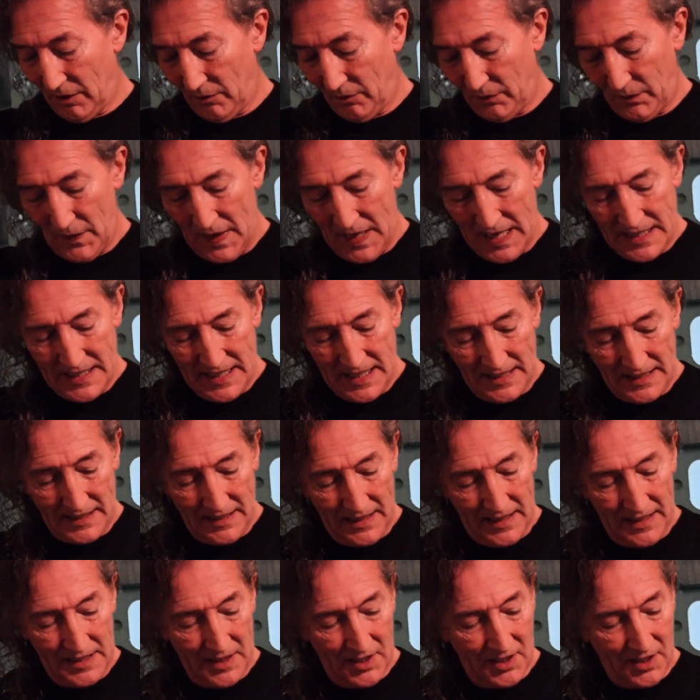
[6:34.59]
fading
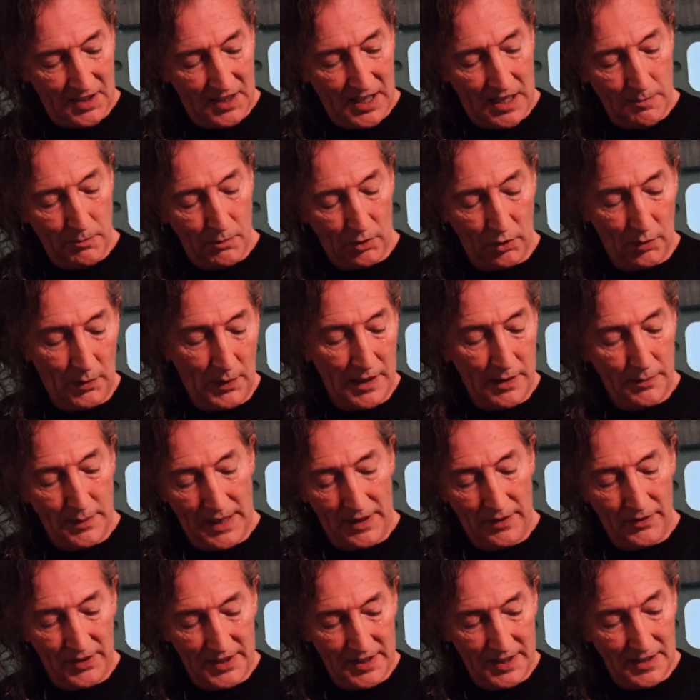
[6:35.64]
is the same all the way
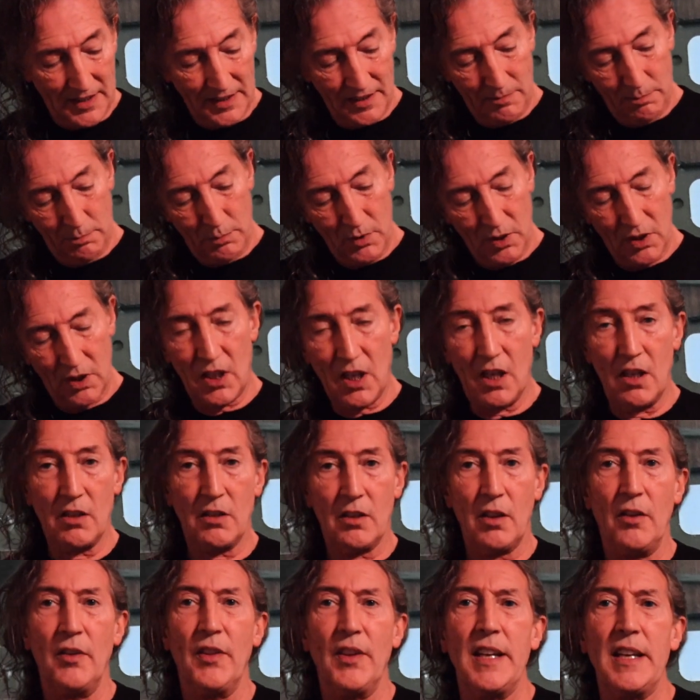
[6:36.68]
around. This is dark
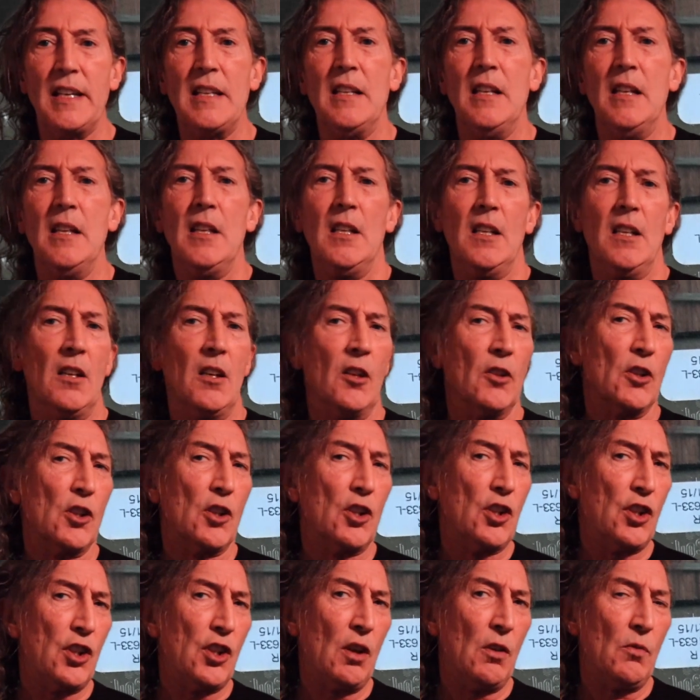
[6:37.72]
on the
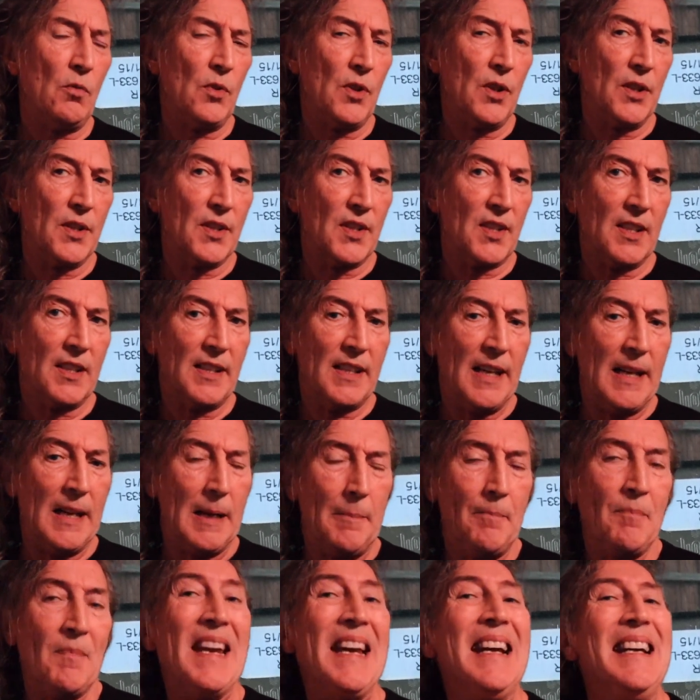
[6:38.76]
shoulders there.
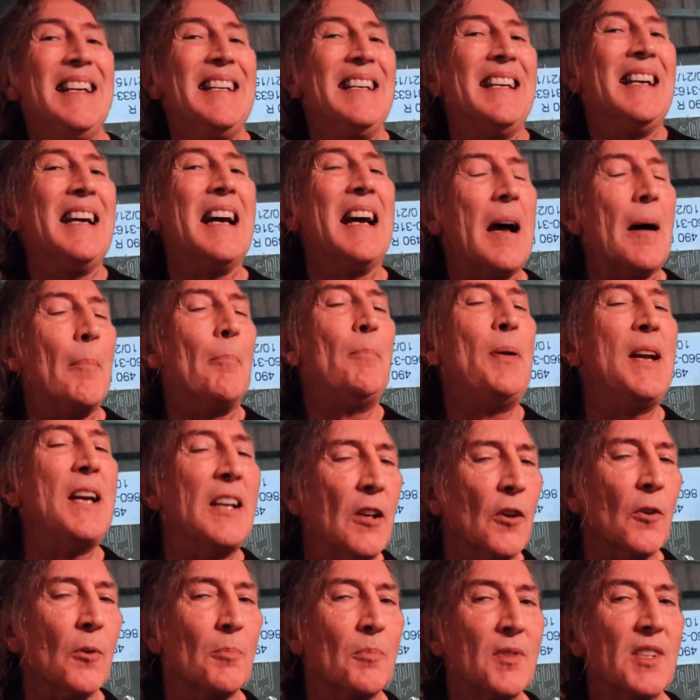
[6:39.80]
Yeah,
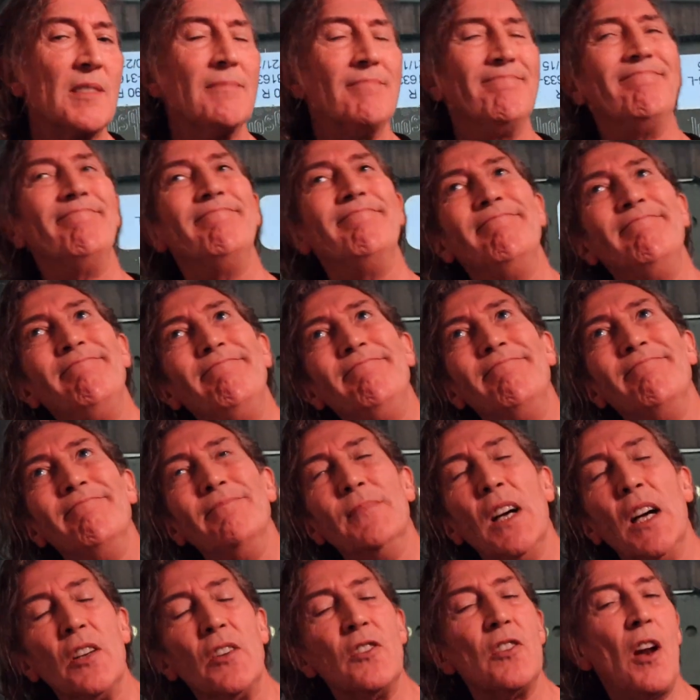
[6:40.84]
pickups.
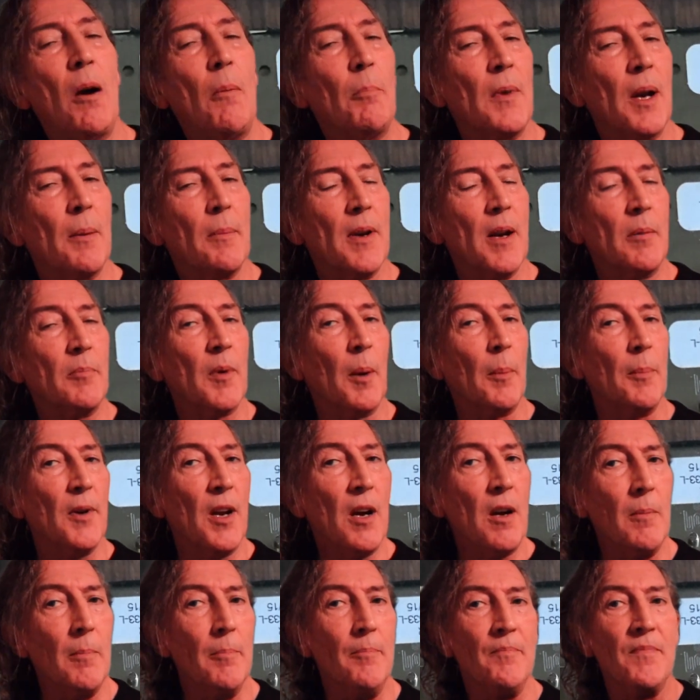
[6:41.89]

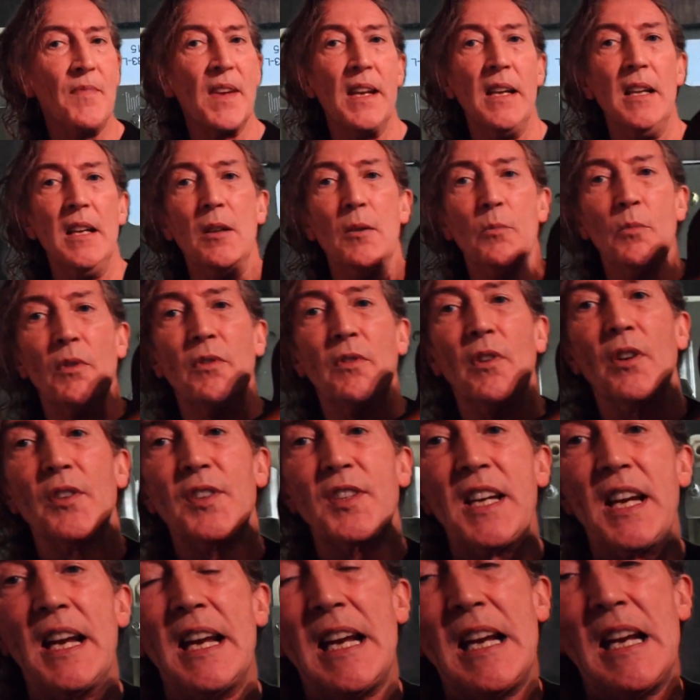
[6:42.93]
No. We've got
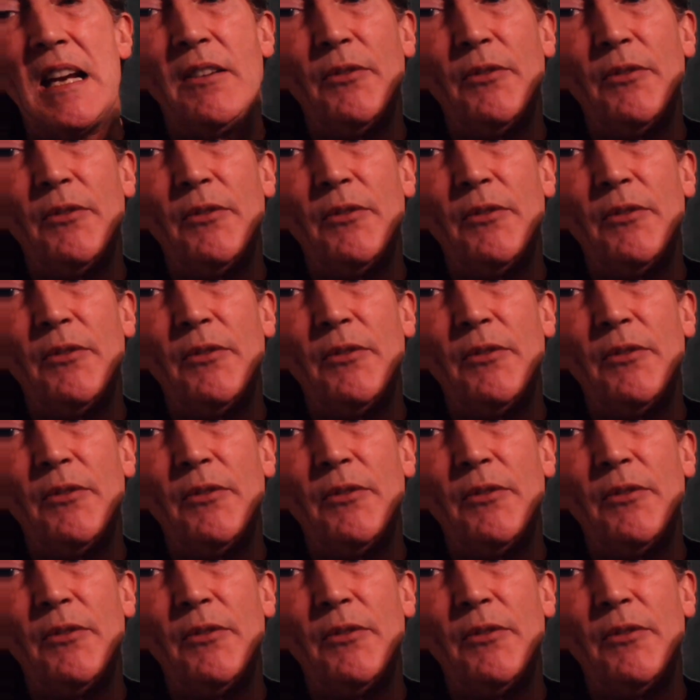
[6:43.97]
a